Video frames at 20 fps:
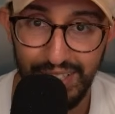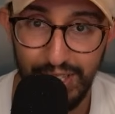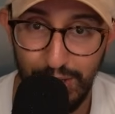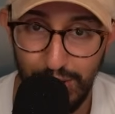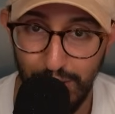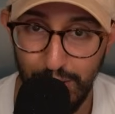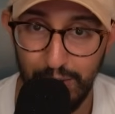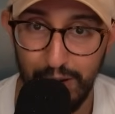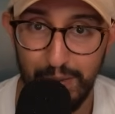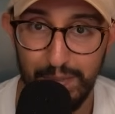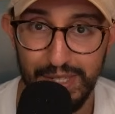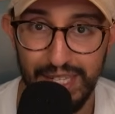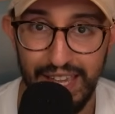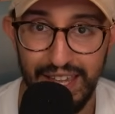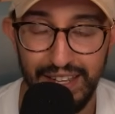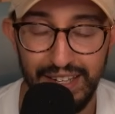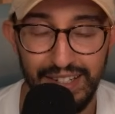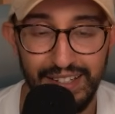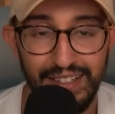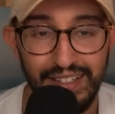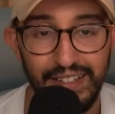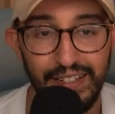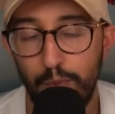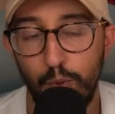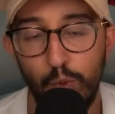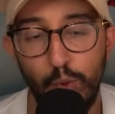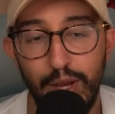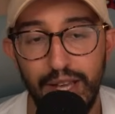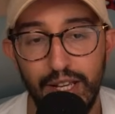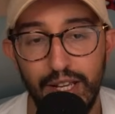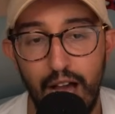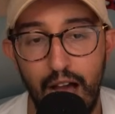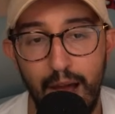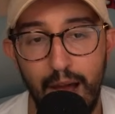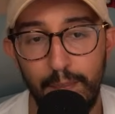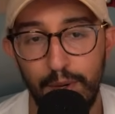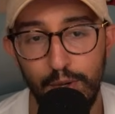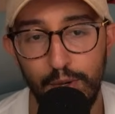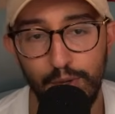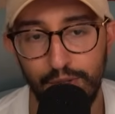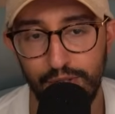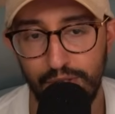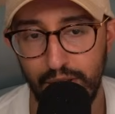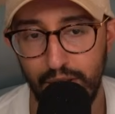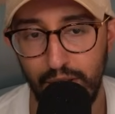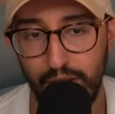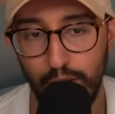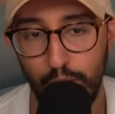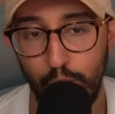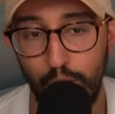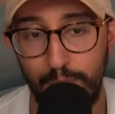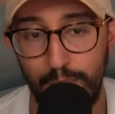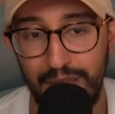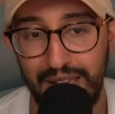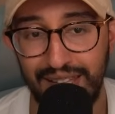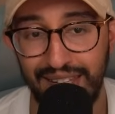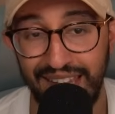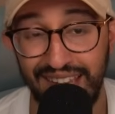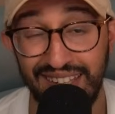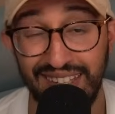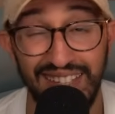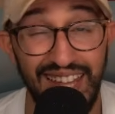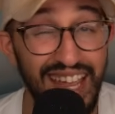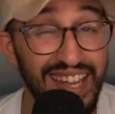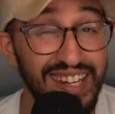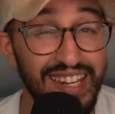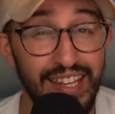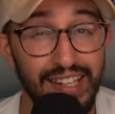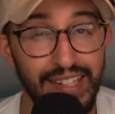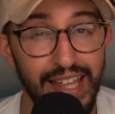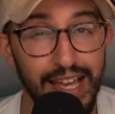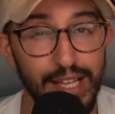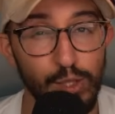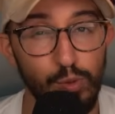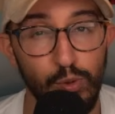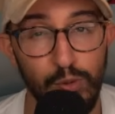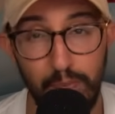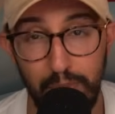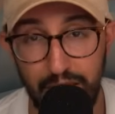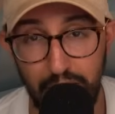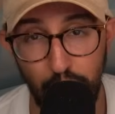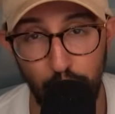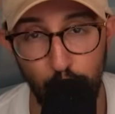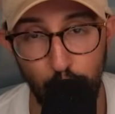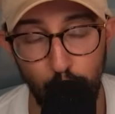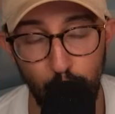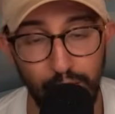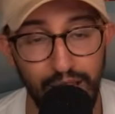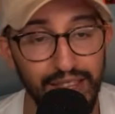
You know what I'm saying? Some quick combos could be like lightning decks with Pichu.